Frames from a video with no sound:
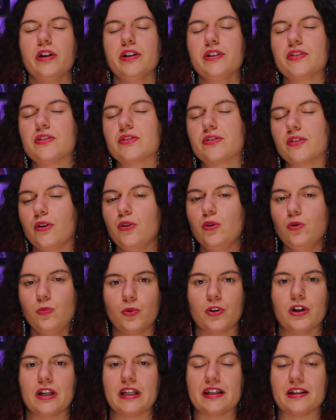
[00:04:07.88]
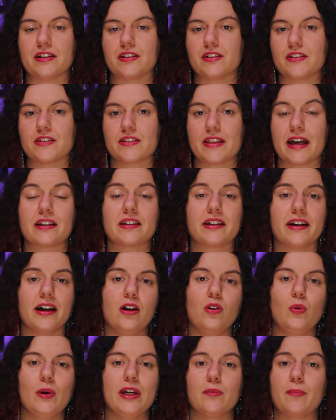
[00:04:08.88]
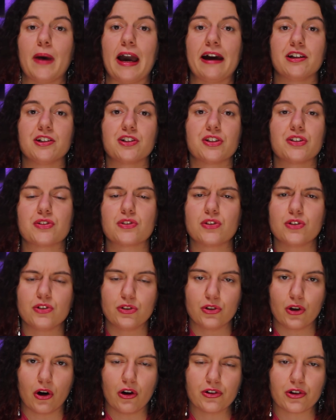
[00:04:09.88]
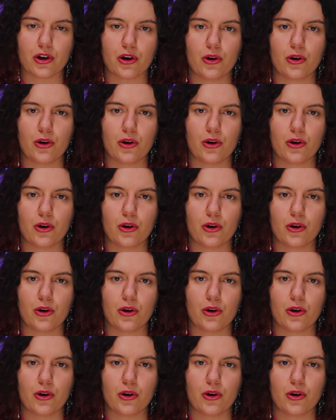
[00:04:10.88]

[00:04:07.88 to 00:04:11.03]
is so brilliant is that Gerwig manages to not